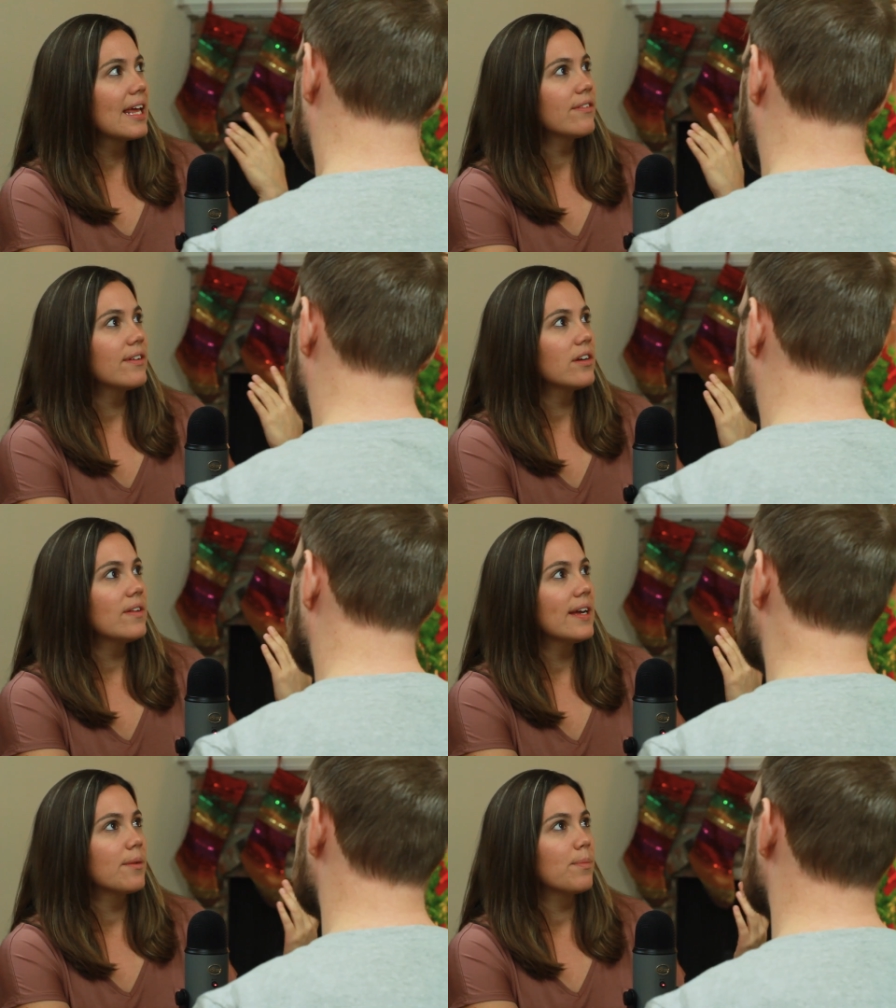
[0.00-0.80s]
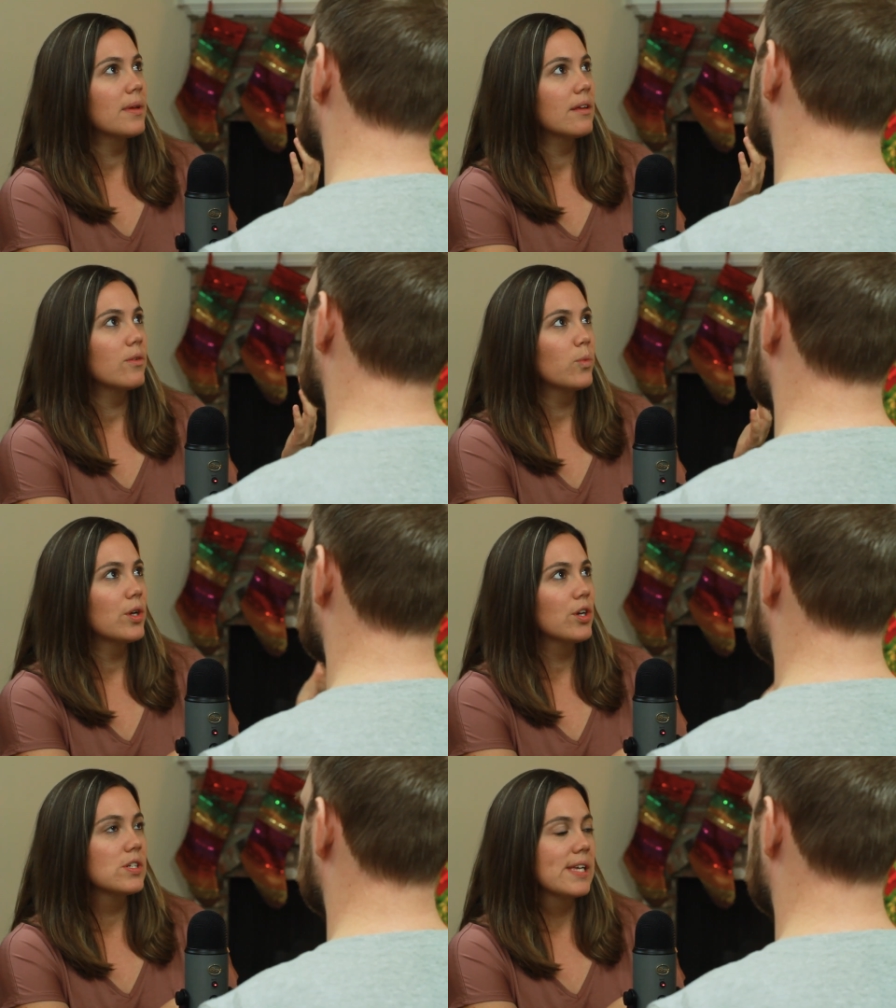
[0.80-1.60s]
I feel like
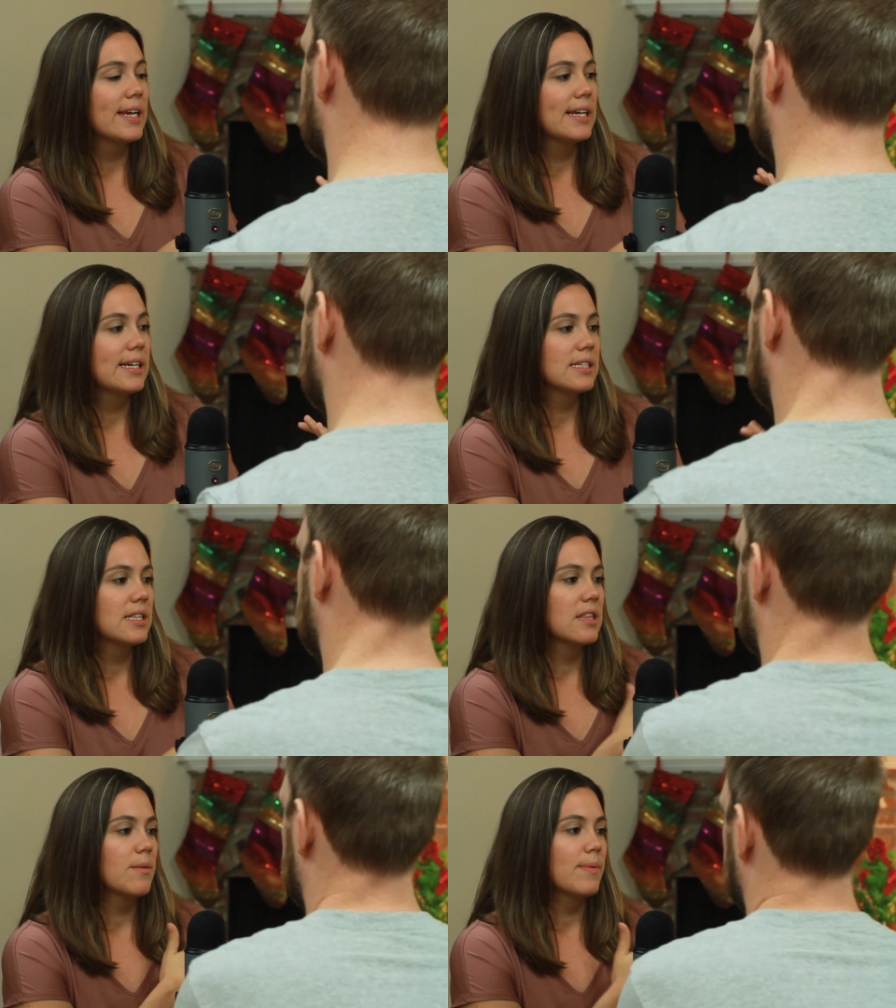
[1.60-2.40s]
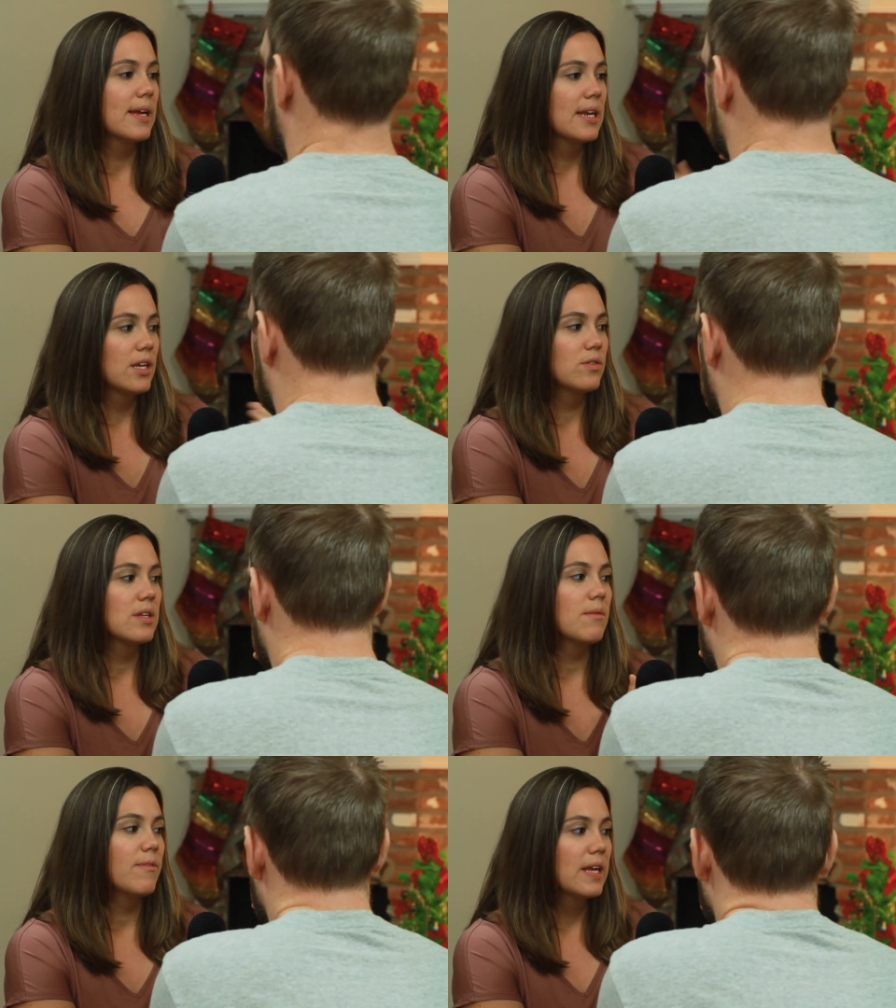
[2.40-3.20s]
what you're saying is that the beginning, you
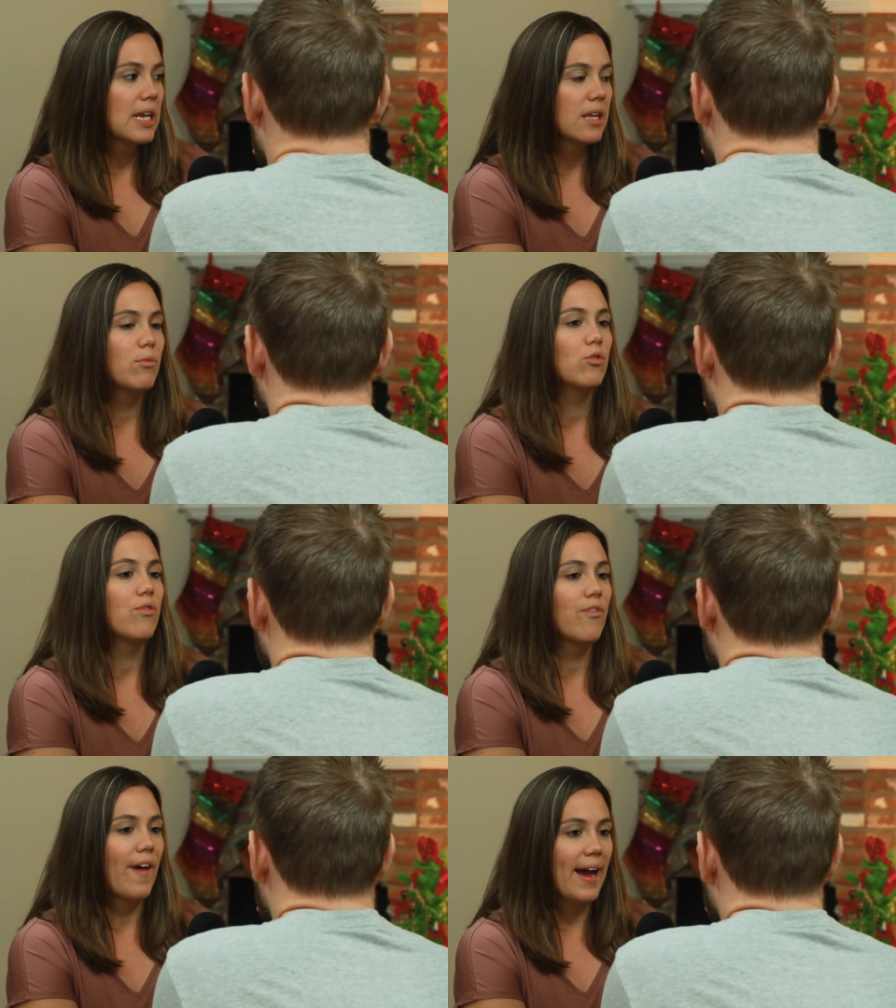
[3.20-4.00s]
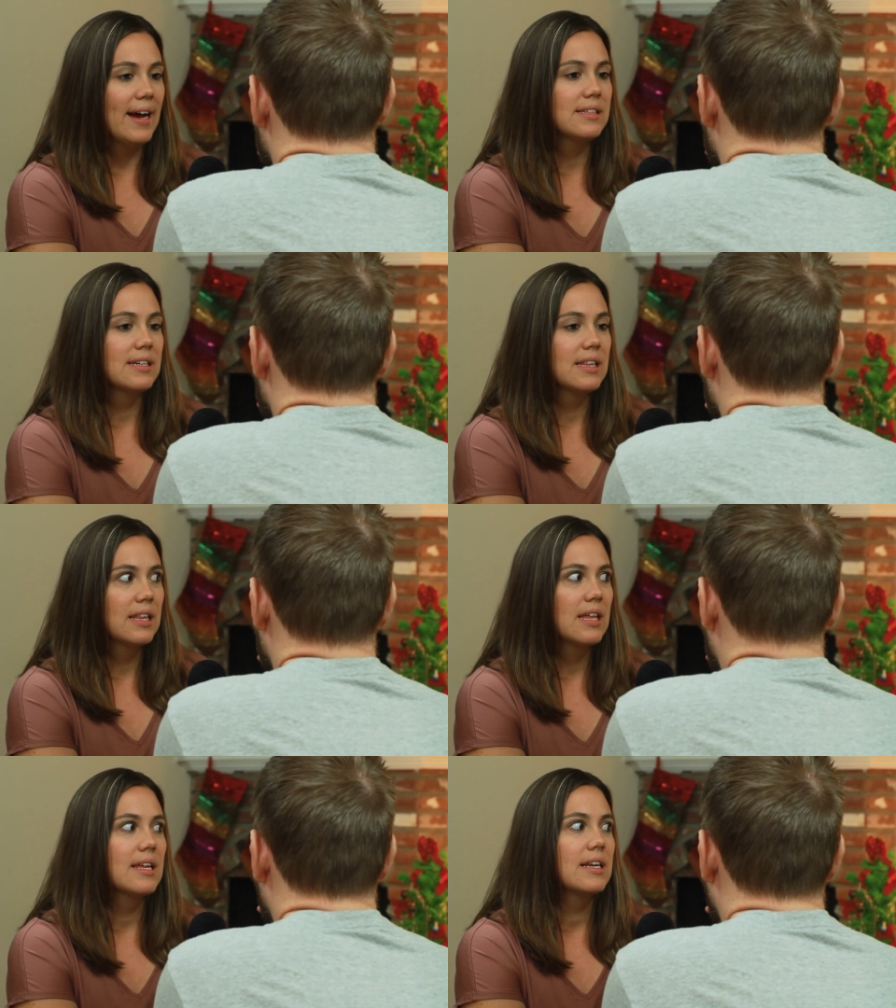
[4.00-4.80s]
said the beginning moved fast. I
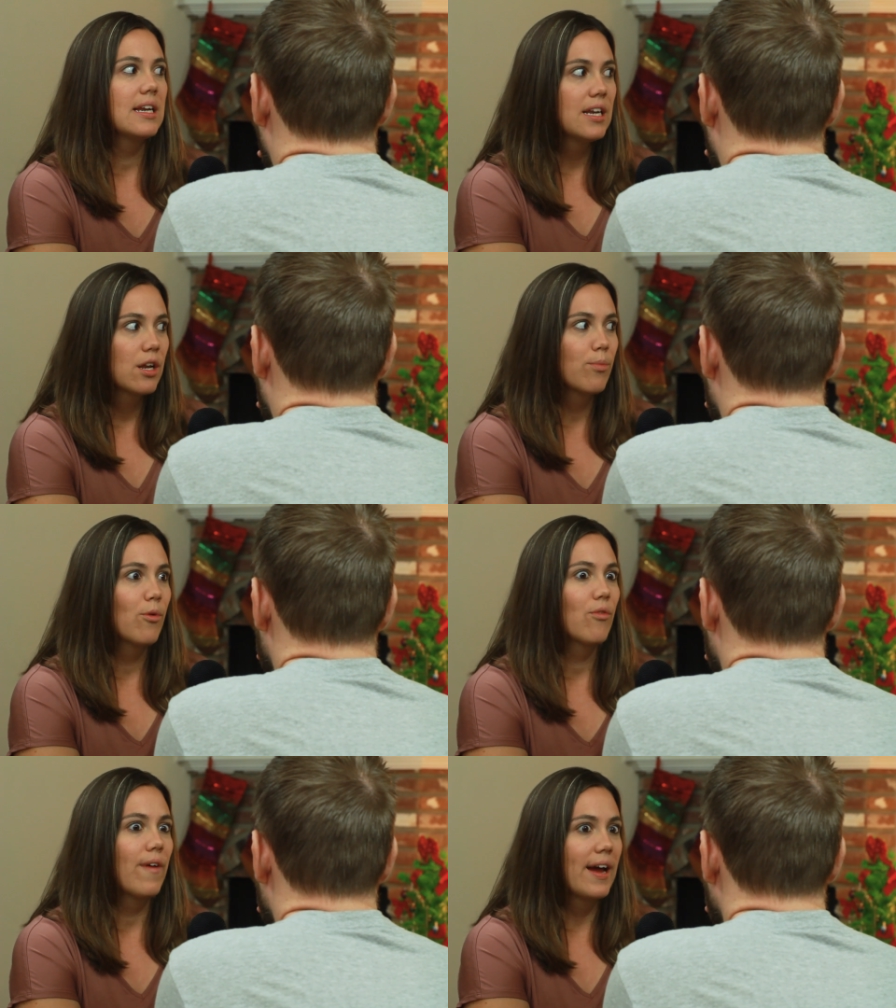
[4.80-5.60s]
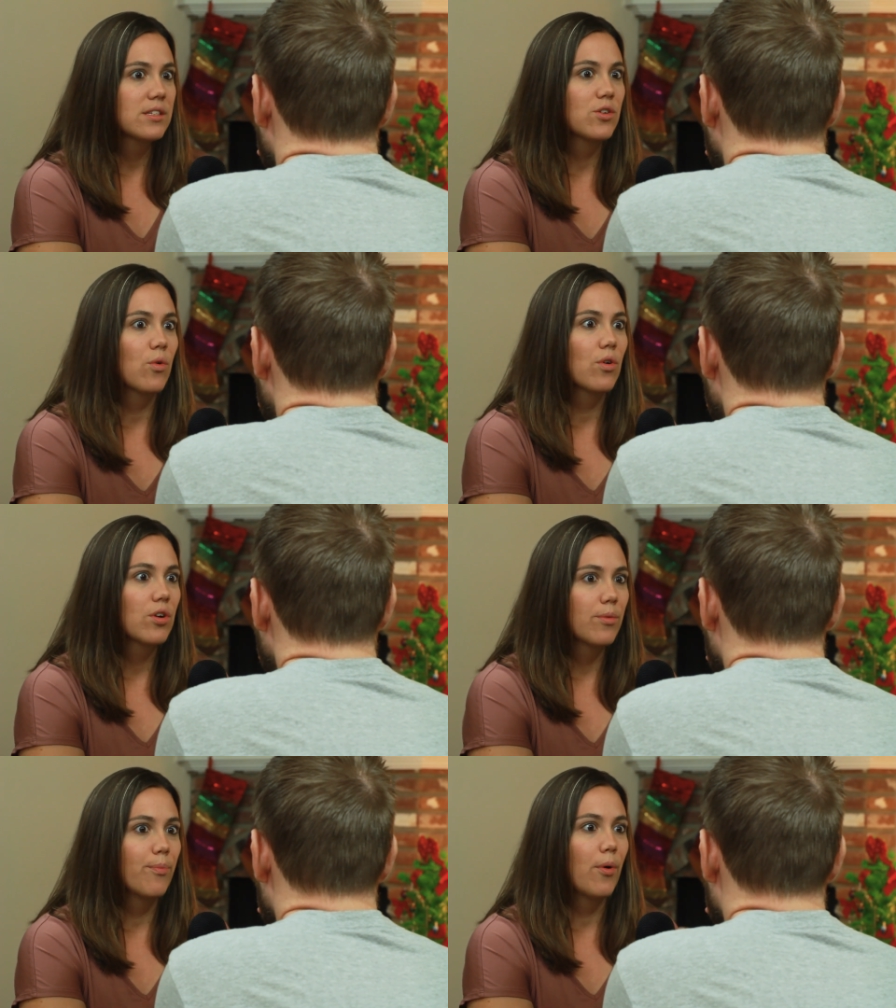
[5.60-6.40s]
think that they needed to move fast in
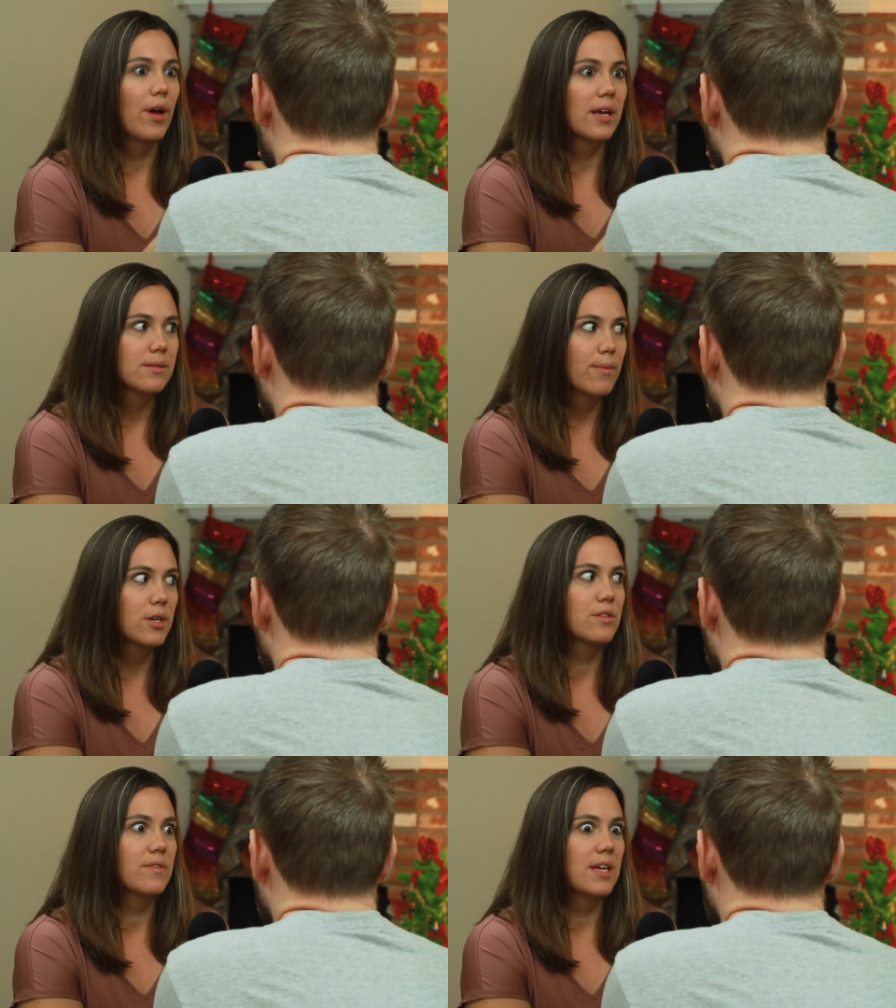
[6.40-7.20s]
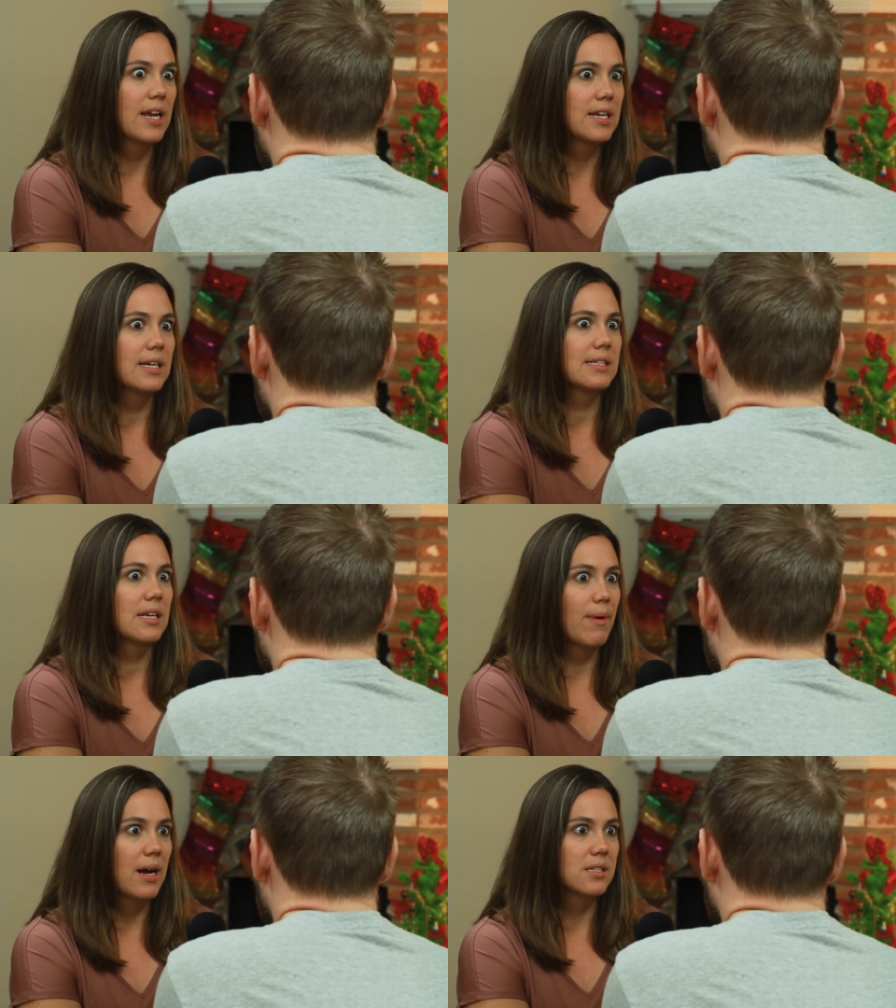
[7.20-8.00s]
order to put as much of the ending as
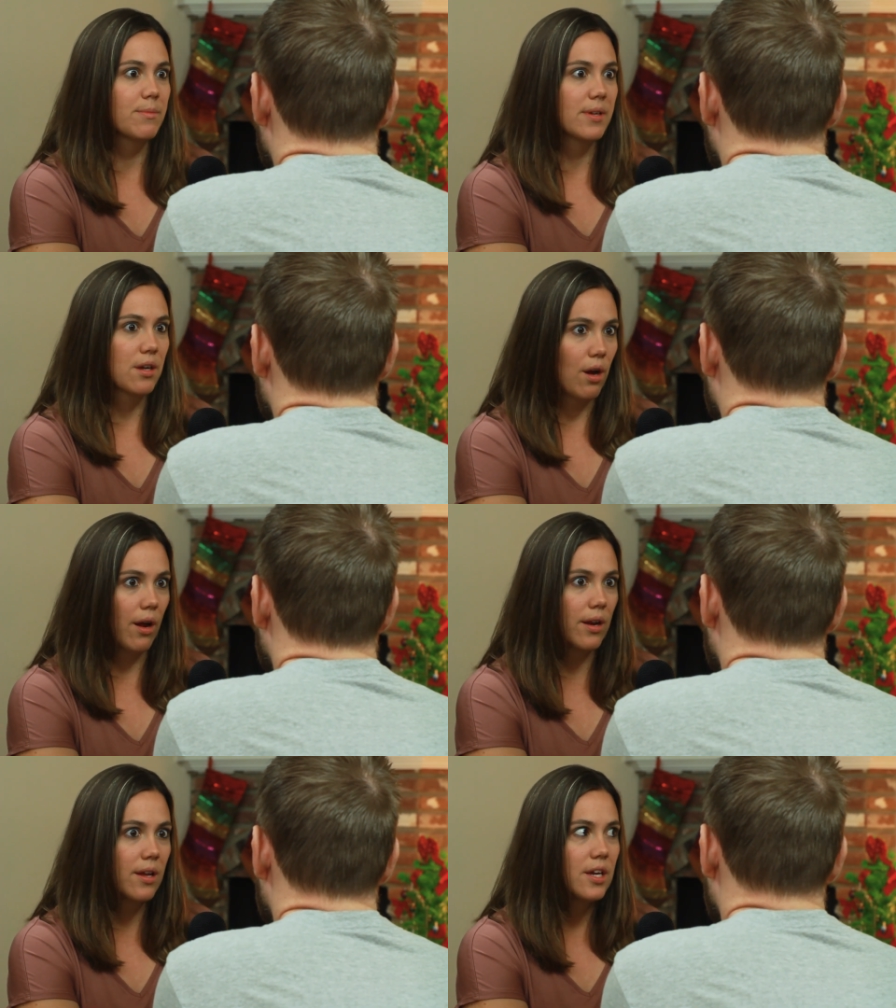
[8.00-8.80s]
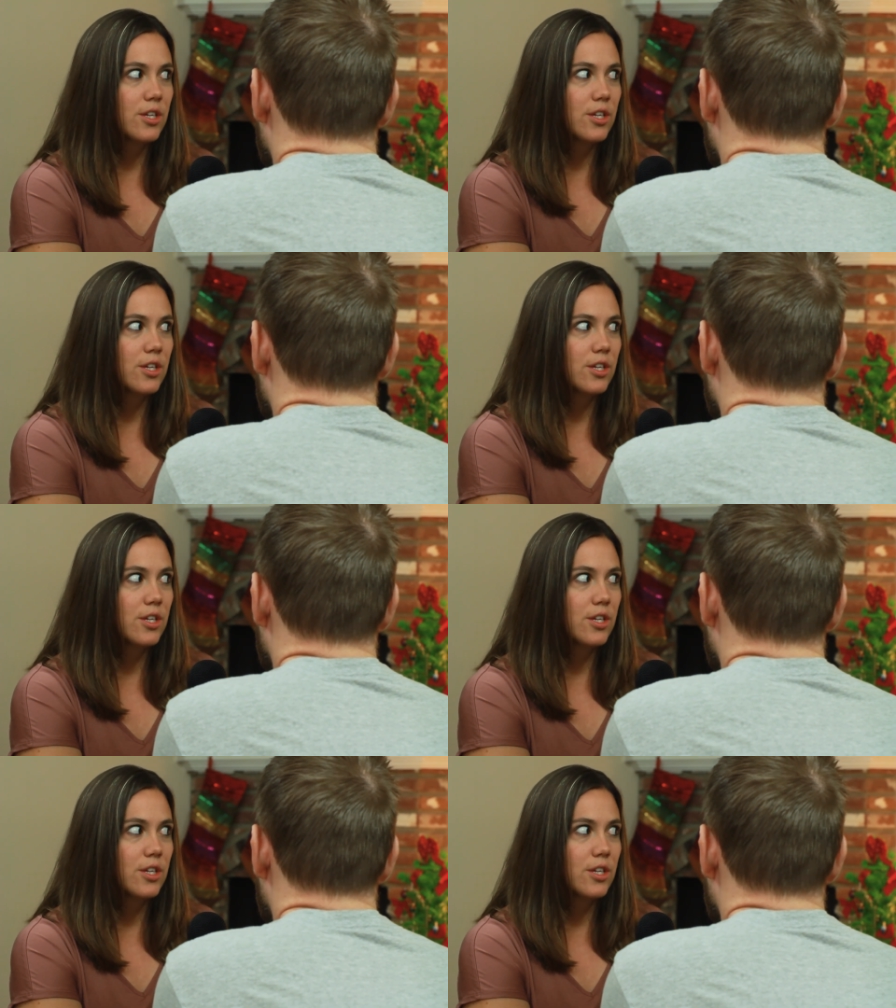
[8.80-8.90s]
they possibly could.